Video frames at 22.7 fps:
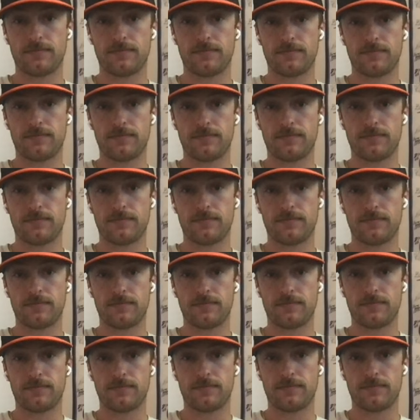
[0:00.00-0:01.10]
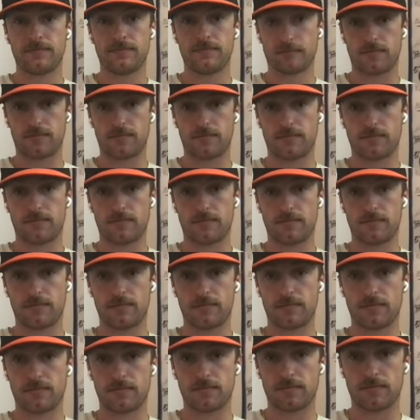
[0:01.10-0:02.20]

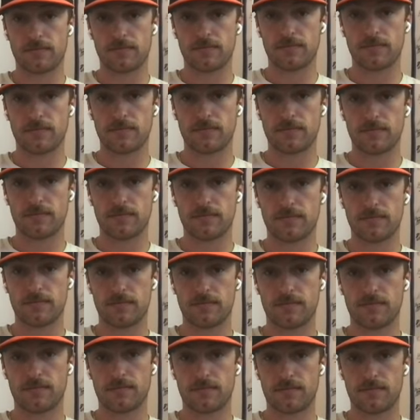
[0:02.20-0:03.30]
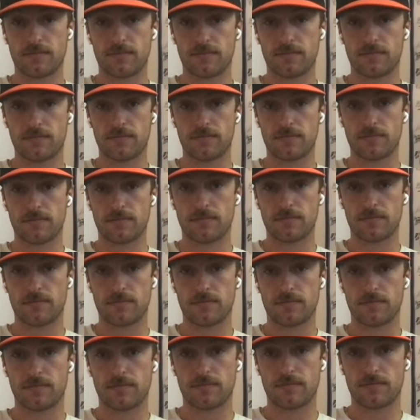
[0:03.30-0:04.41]

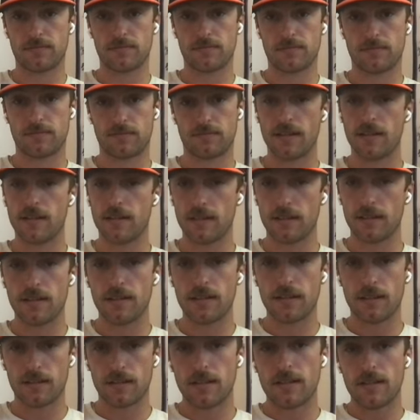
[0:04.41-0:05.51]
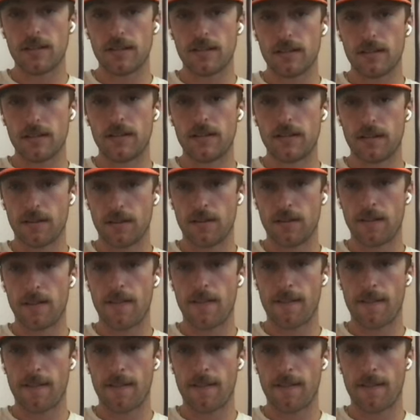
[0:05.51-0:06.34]
This person isn't speaking.